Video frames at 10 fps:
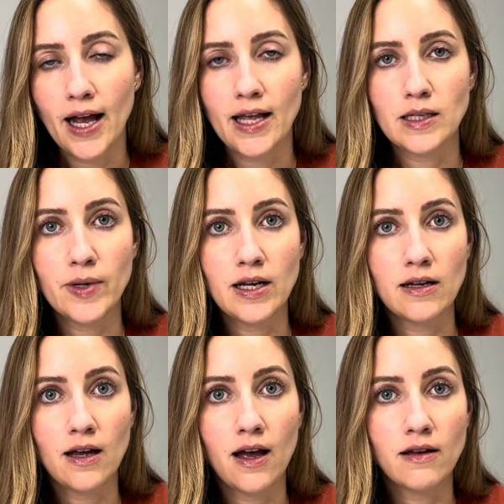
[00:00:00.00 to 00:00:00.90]
has been
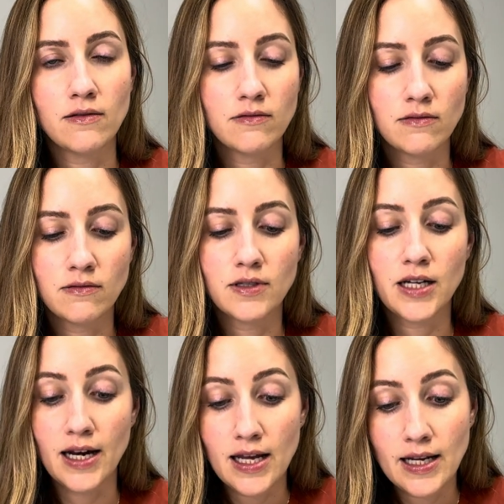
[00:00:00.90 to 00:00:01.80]
studied.